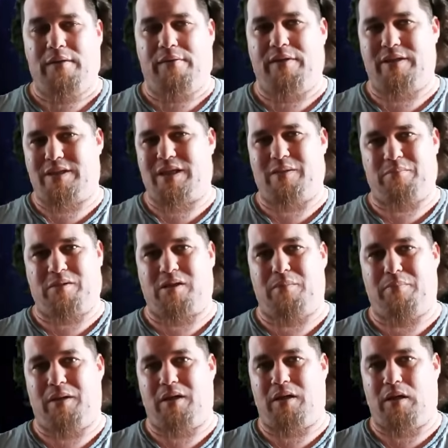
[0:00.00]
This seems to
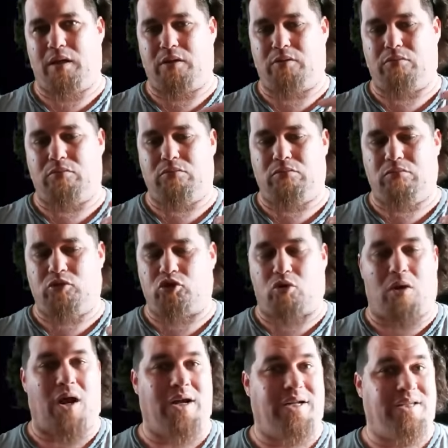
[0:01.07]
be a
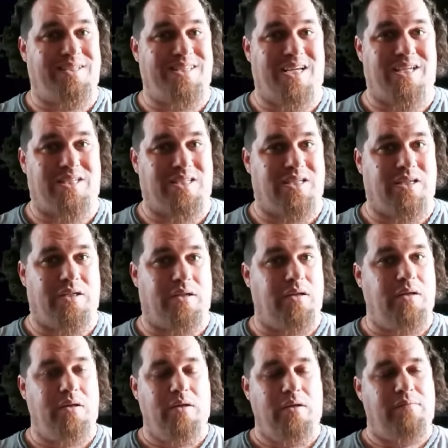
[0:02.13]
tried and tested
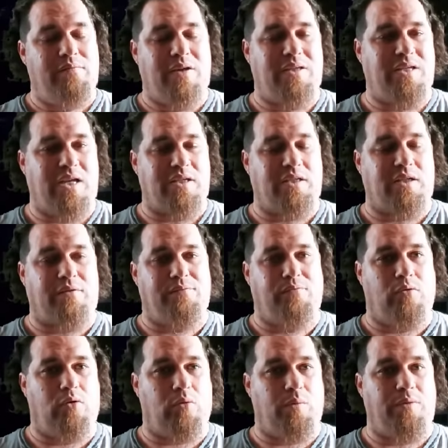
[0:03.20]
Fantastic
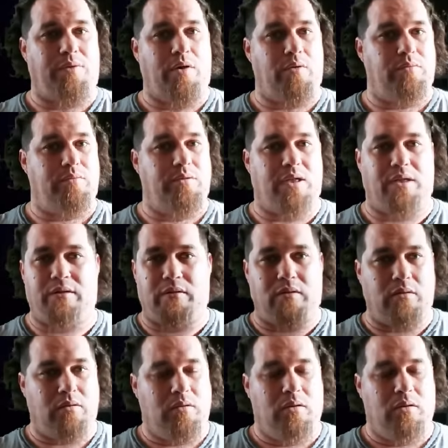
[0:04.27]
Four with Odin and